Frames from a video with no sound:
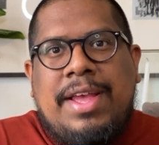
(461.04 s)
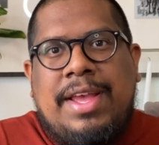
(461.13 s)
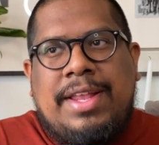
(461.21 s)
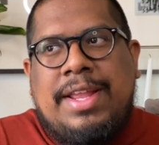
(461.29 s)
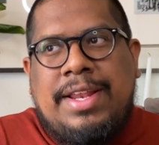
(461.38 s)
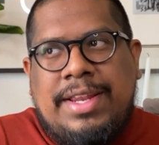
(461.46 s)

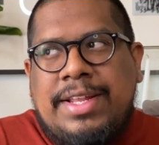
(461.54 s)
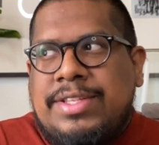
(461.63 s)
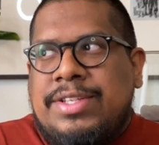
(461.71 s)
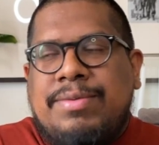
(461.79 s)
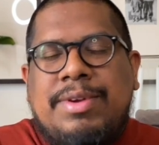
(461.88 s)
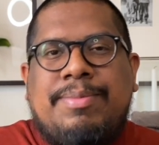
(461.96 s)
and I need
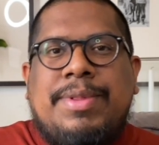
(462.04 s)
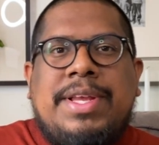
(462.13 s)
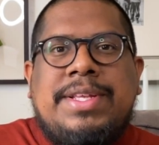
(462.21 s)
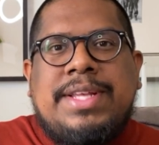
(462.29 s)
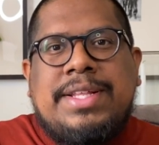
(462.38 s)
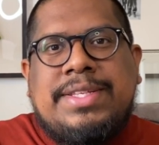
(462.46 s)
to
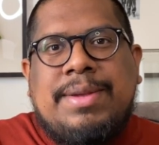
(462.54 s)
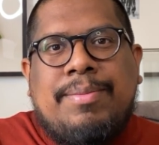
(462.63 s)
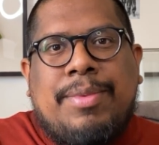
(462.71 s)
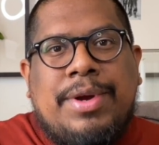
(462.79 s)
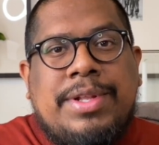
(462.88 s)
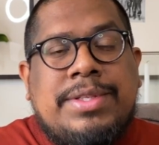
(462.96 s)
replace at
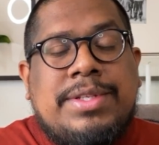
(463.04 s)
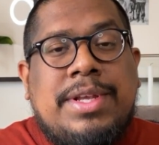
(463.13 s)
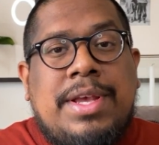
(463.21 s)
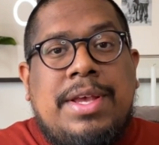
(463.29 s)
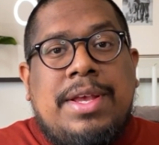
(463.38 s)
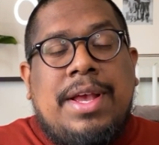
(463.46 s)
some point.
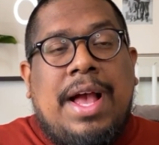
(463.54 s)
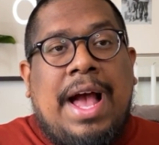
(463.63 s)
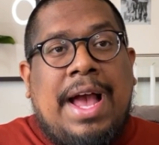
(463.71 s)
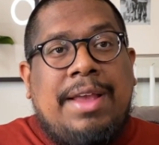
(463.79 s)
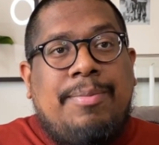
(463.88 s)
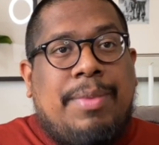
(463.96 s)

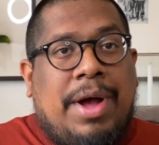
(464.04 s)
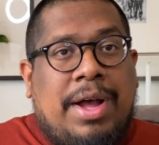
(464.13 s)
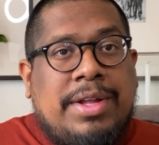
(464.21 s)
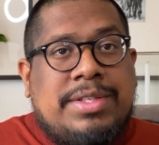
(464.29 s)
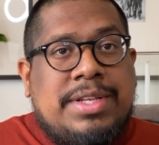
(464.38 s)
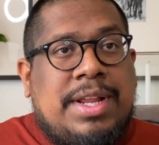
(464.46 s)
I
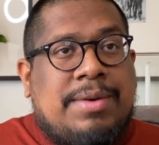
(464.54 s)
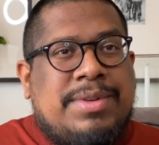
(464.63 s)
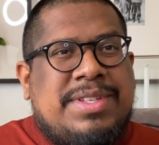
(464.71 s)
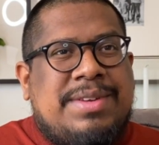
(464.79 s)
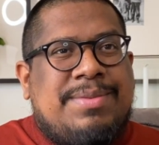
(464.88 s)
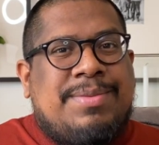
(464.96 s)
bought, and I
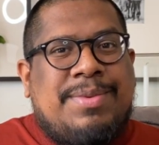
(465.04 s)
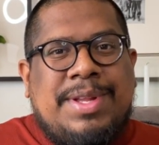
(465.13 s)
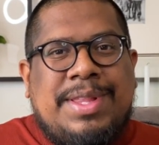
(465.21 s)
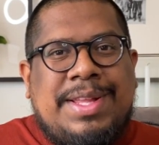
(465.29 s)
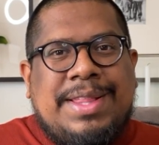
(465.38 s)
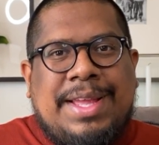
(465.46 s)
wasn't
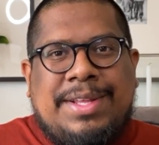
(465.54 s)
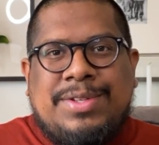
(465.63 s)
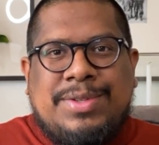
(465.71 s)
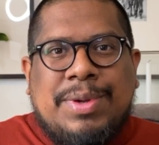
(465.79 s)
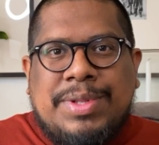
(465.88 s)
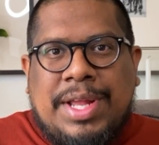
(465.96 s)
really like
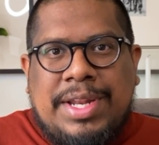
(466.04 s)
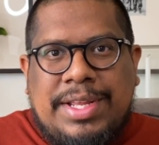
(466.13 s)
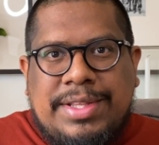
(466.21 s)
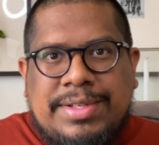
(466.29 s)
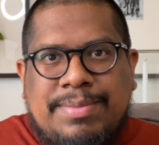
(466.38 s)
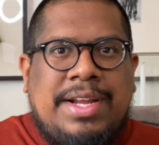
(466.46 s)
sold on
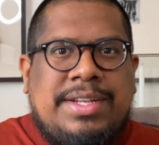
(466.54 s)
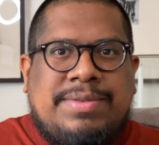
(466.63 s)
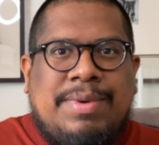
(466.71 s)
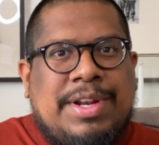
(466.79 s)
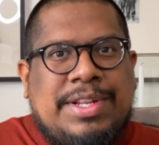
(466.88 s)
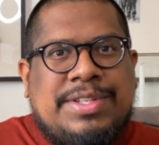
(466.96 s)
it. I just
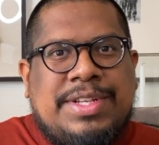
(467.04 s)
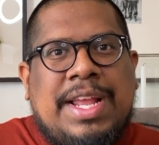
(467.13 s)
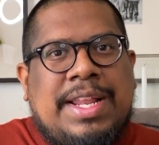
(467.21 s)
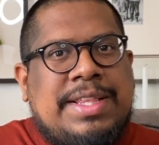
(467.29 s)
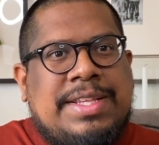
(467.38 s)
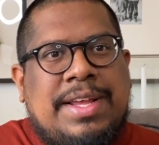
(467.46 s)
wanted to get
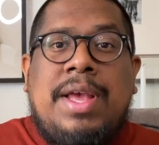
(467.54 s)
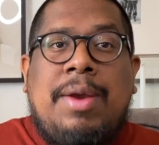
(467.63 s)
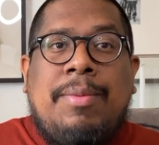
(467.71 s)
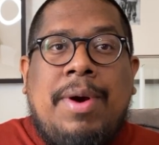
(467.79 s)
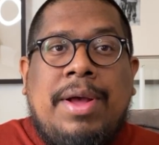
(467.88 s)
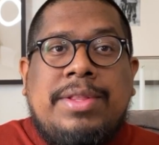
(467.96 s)
it done. I
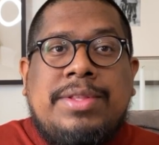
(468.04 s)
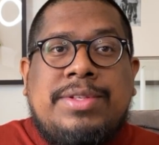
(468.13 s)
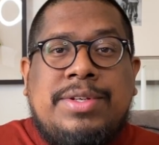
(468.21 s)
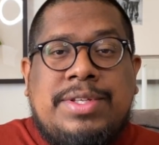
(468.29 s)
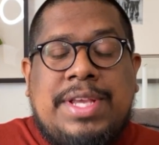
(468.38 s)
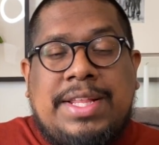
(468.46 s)
want
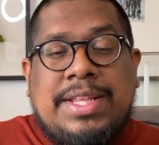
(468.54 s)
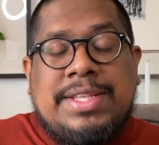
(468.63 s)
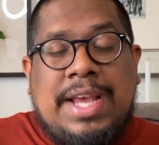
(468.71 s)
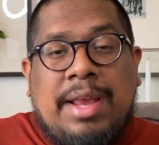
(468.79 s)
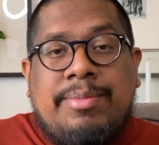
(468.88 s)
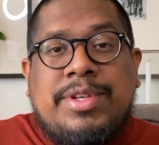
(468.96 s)
to take the
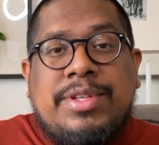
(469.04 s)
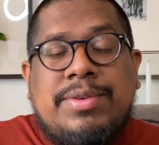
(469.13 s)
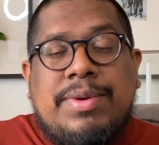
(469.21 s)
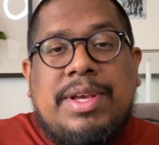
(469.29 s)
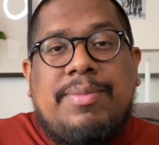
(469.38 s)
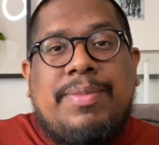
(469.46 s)
time to
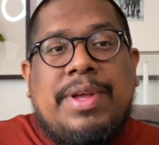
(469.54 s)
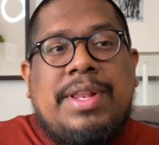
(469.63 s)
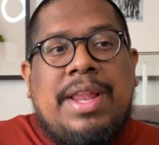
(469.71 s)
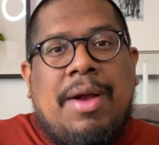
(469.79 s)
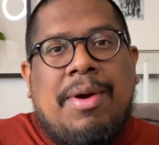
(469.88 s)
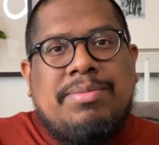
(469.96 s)
do it, but
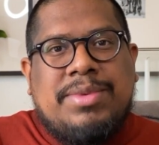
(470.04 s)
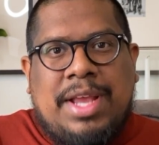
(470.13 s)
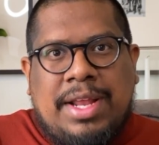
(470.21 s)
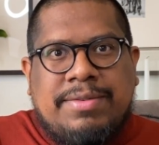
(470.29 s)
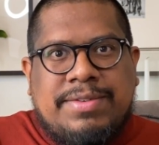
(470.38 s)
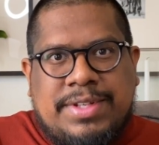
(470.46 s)
now I'm
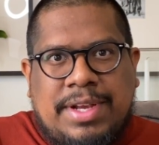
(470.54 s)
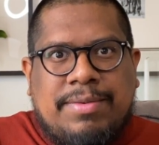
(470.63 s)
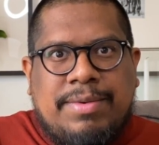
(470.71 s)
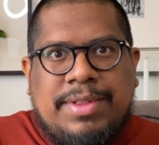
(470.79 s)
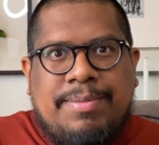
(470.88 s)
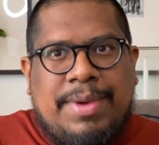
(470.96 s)
kind of stuck
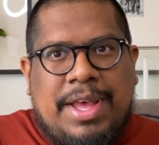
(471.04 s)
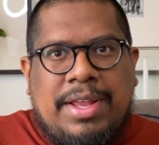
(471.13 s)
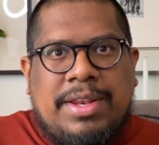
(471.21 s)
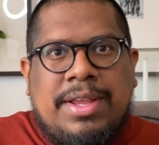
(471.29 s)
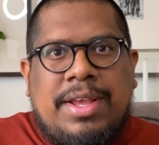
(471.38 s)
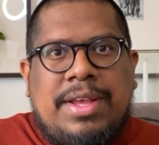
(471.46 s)
with a bed